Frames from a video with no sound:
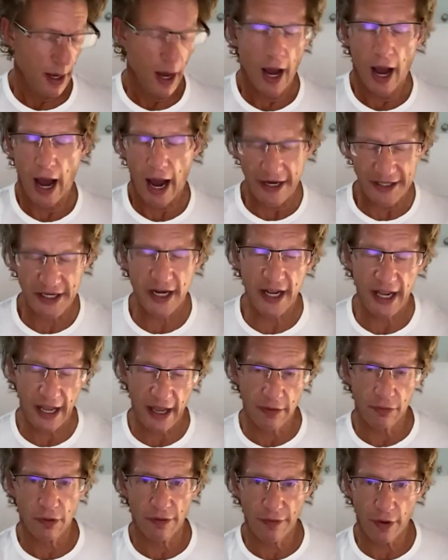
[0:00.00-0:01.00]
I did it
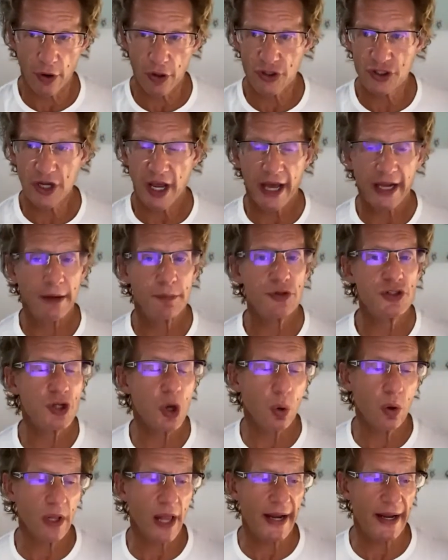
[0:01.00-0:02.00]
in reverse, and I'm
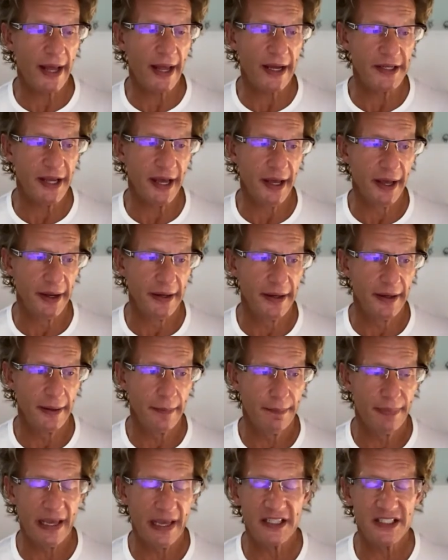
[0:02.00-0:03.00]
so glad I did,
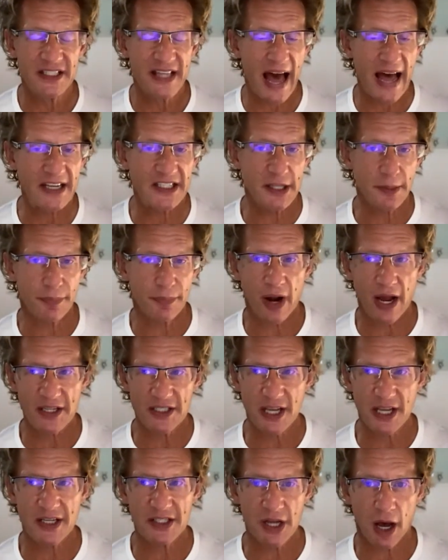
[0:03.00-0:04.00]
because that's the
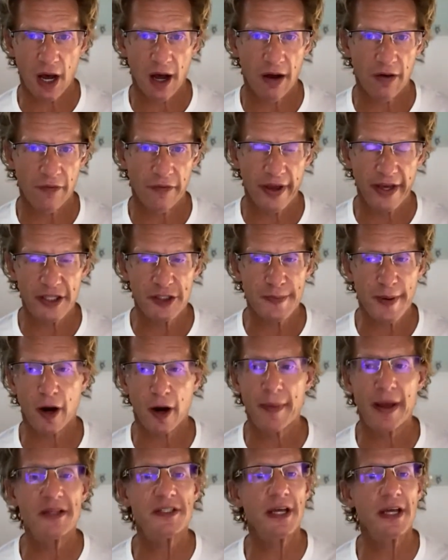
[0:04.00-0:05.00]
process of
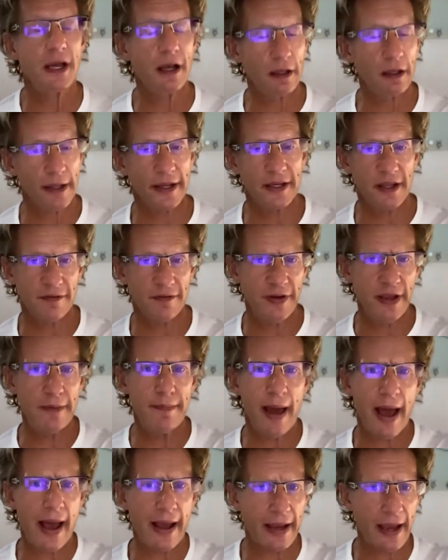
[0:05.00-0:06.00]
experimenting, collecting
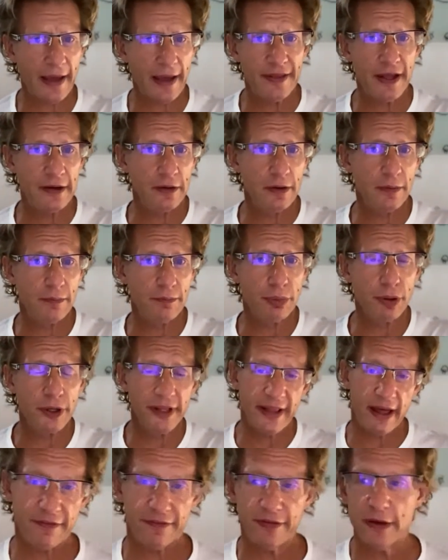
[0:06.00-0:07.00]
feedback, and then putting
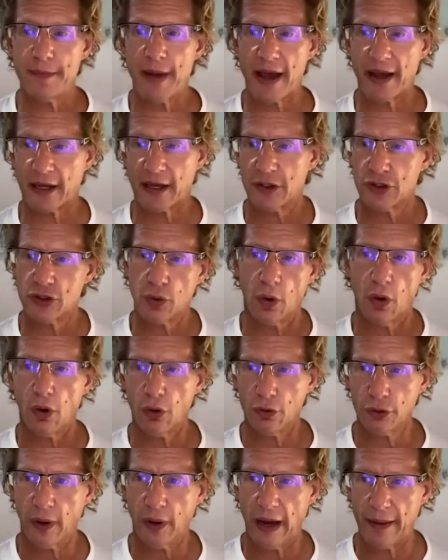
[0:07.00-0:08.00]
feedback into a
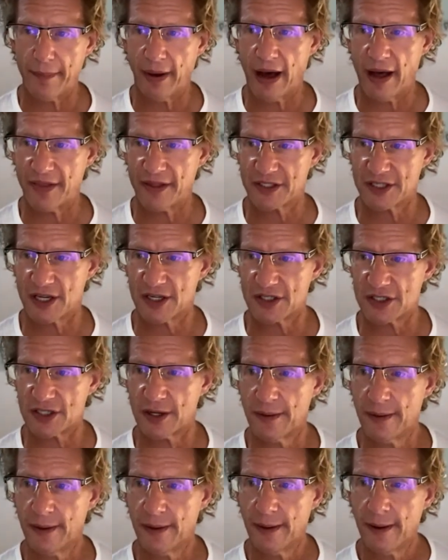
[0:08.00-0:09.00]
whole new hypothesis.
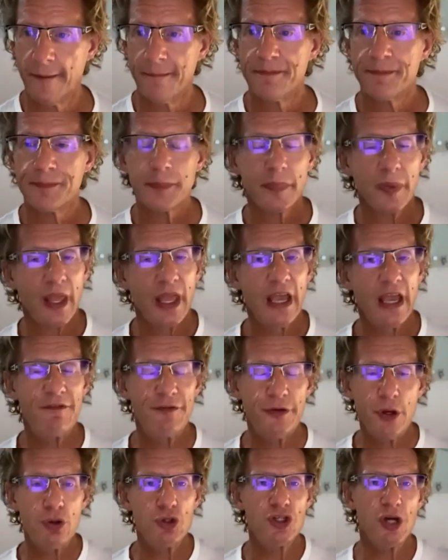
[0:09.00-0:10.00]
If
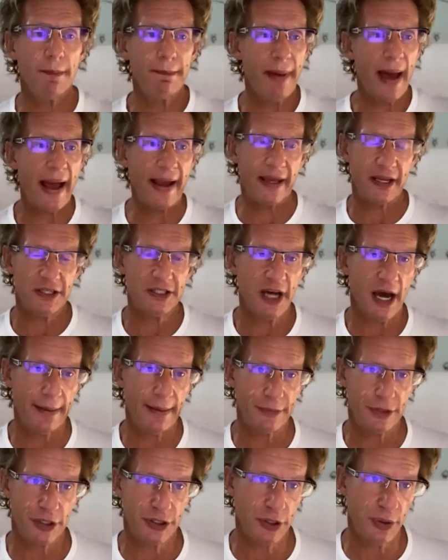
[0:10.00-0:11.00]
you jump back in
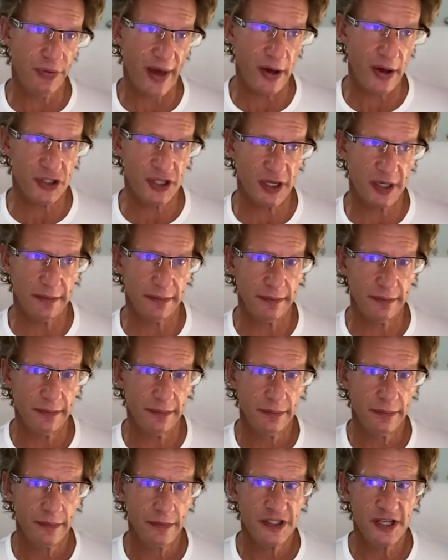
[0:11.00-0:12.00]
time to
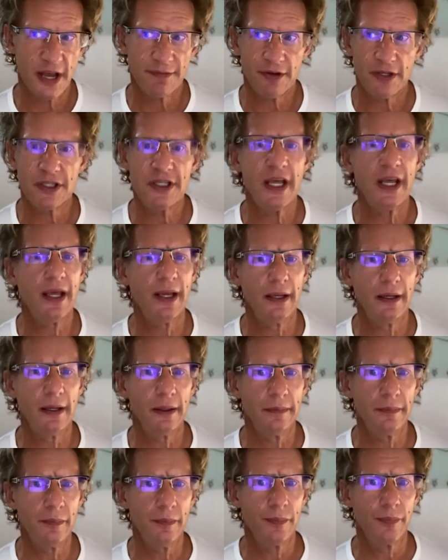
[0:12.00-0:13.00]

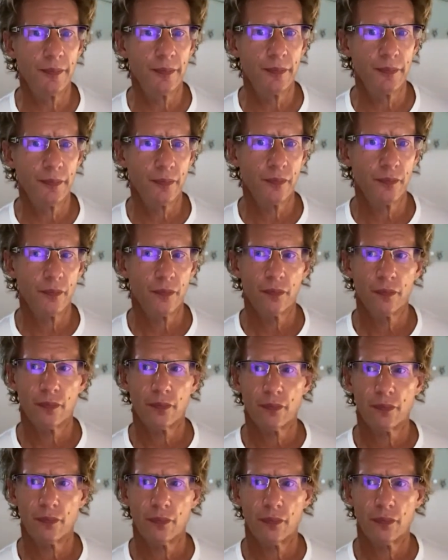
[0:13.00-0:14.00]
2017,
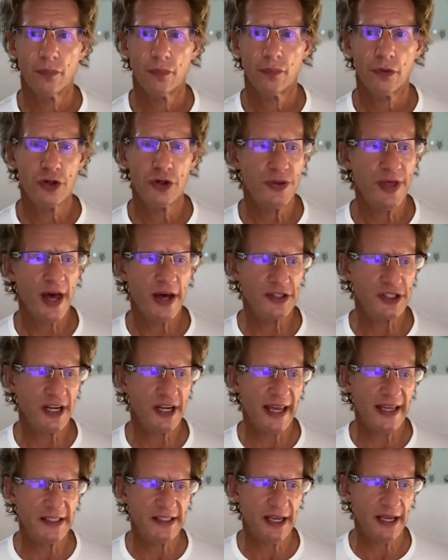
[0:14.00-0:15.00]

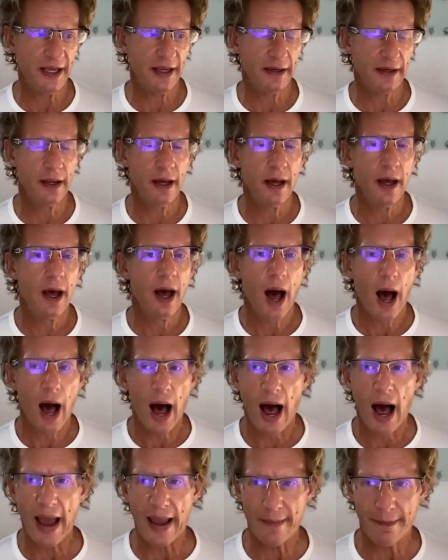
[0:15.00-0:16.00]
2018,
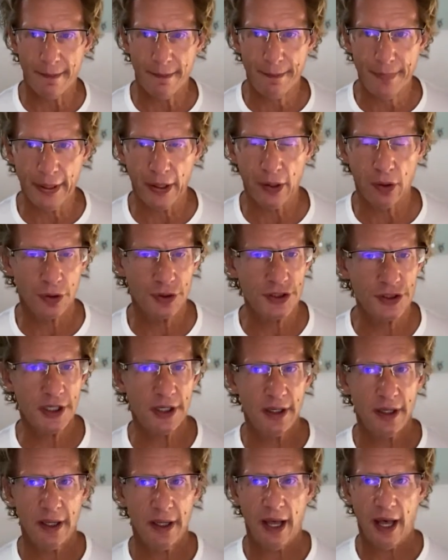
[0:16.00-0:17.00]
I built
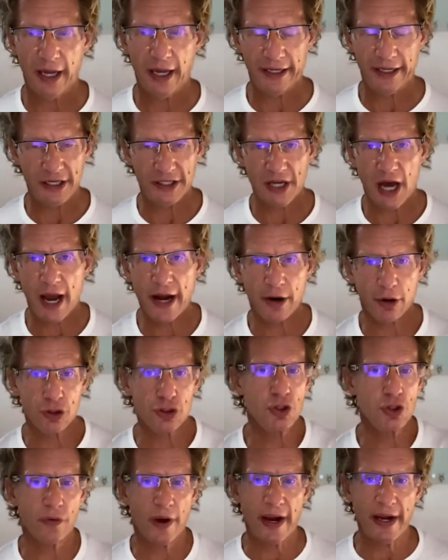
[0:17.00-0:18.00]
an entire
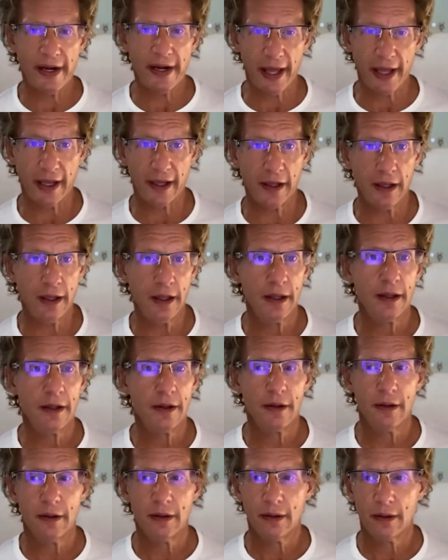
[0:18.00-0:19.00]
training
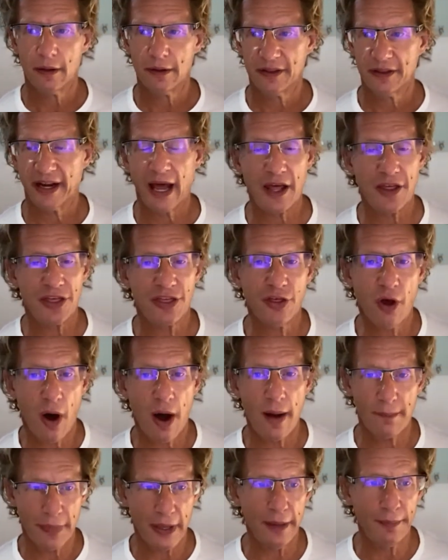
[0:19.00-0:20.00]
that I
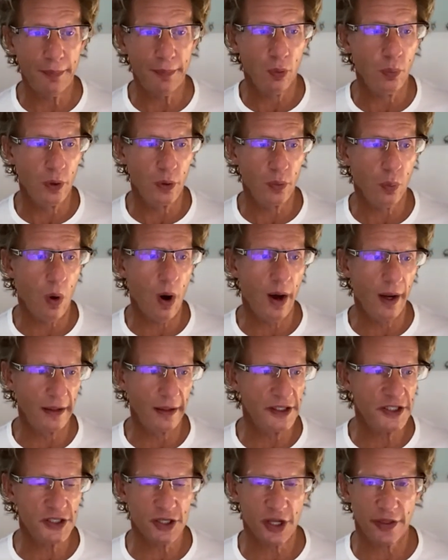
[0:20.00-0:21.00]
thought people would want.
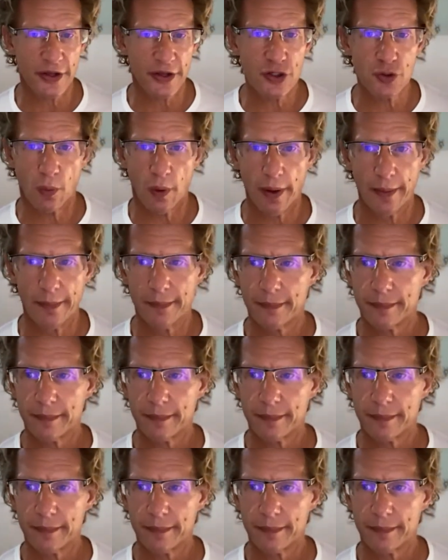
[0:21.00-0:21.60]
Listen to this one.